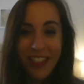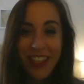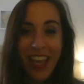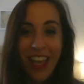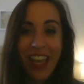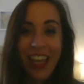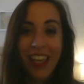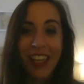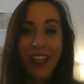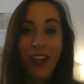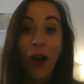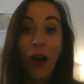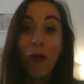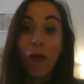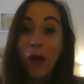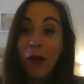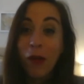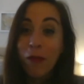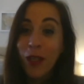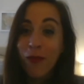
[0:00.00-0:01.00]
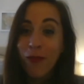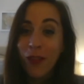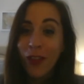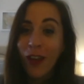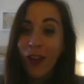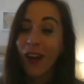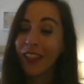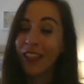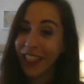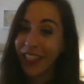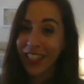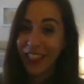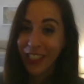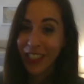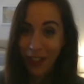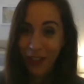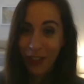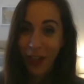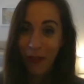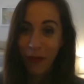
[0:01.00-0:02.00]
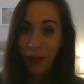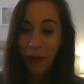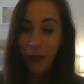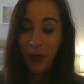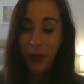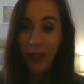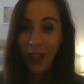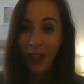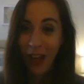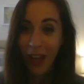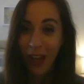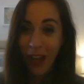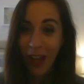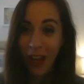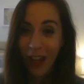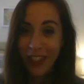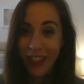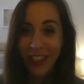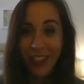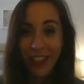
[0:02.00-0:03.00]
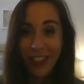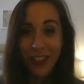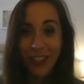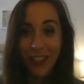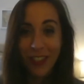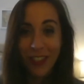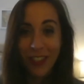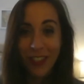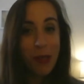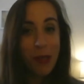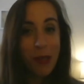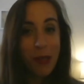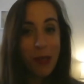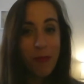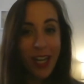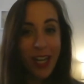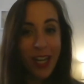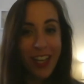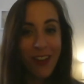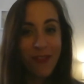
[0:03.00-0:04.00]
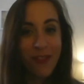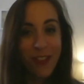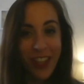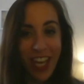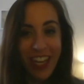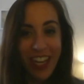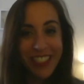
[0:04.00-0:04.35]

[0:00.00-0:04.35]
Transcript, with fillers: And our website for the holiday cheer drive will be launching soon, so keep an eye out for that.